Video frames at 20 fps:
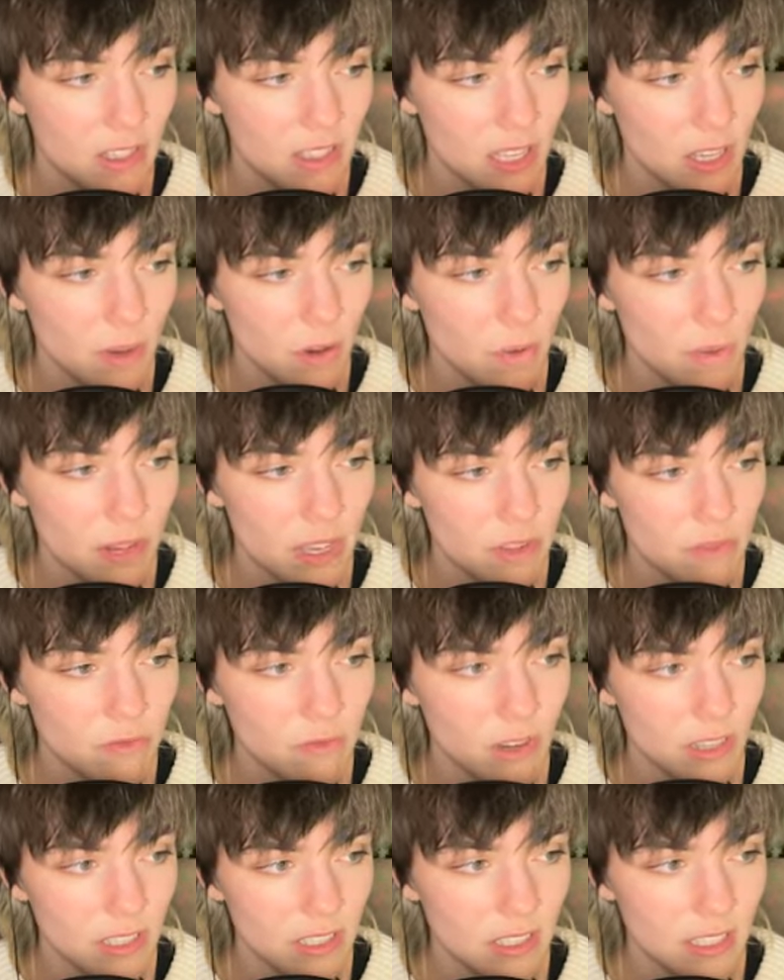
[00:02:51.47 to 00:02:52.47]
they always
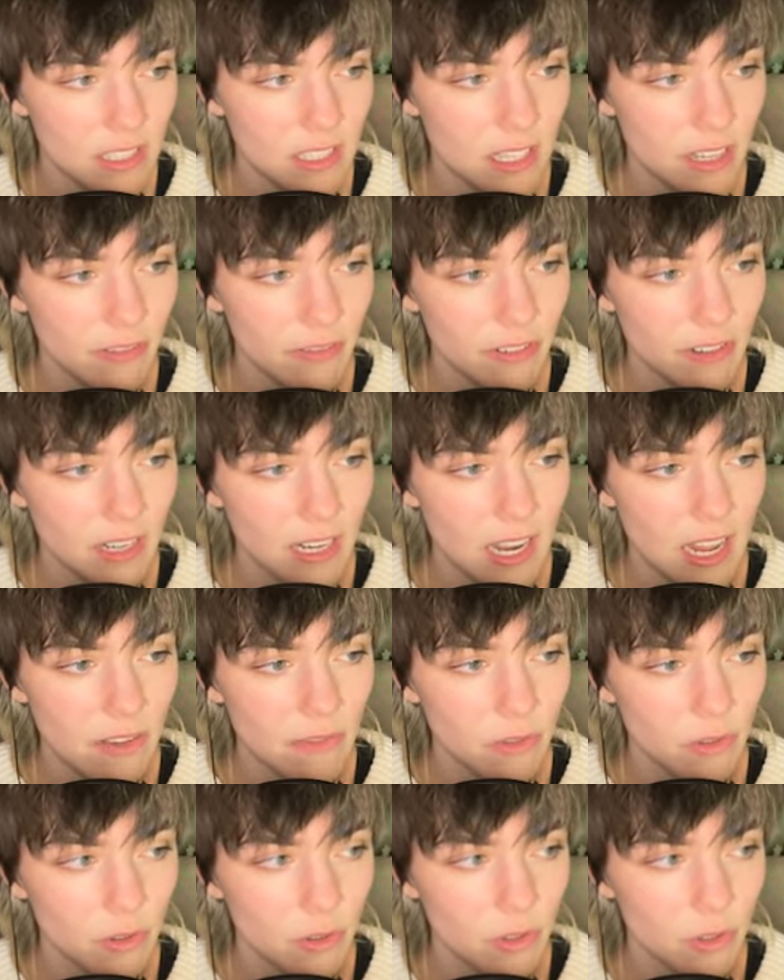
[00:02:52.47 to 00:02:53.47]
run to different
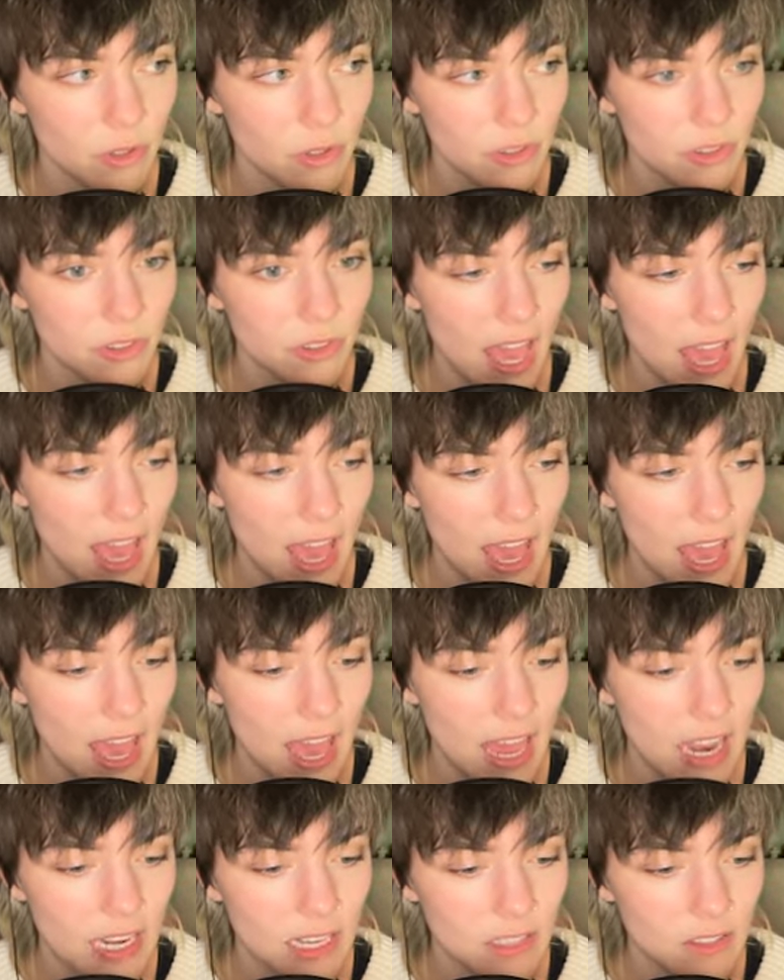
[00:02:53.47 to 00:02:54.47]
levels.
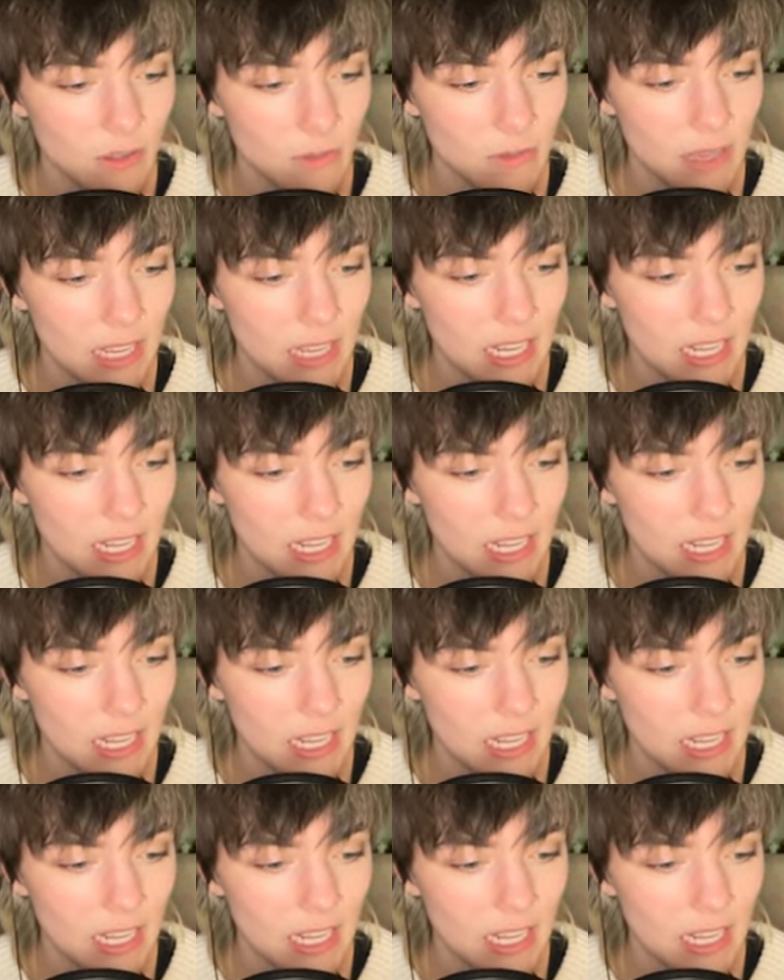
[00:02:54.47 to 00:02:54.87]
And this will make it